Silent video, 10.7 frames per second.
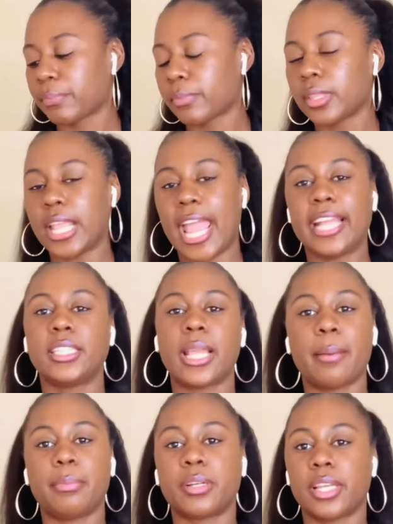the
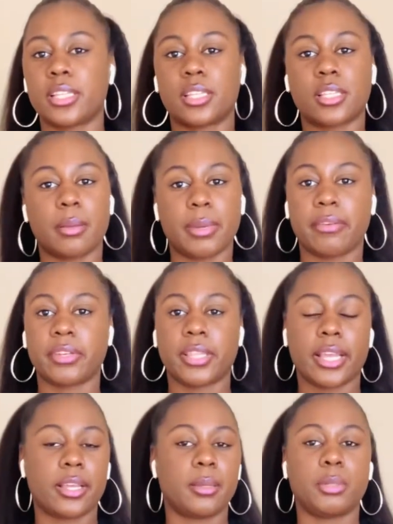ATI book is summed
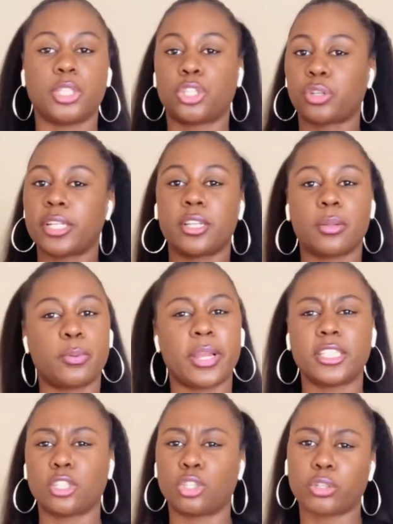everything up. It's straight to the point.
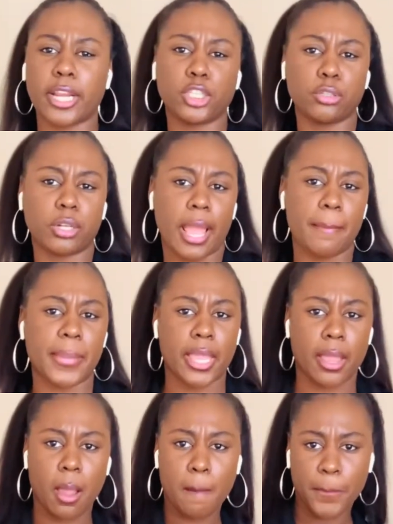It's a straight shooter like
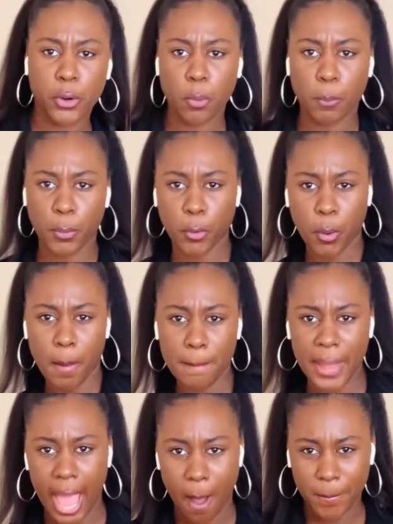me.
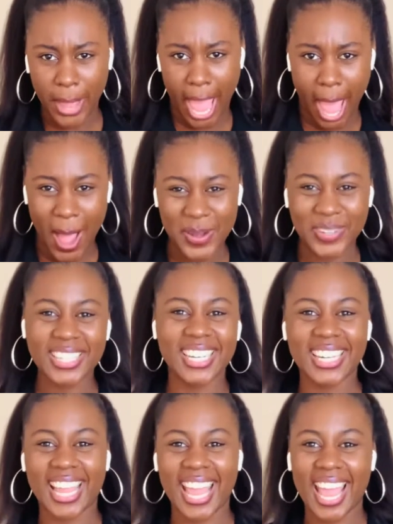Pow, pow.
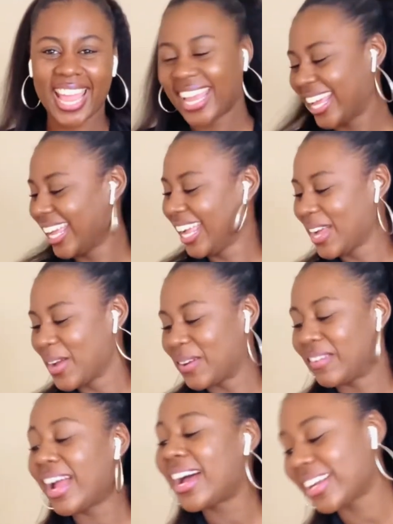Okay. But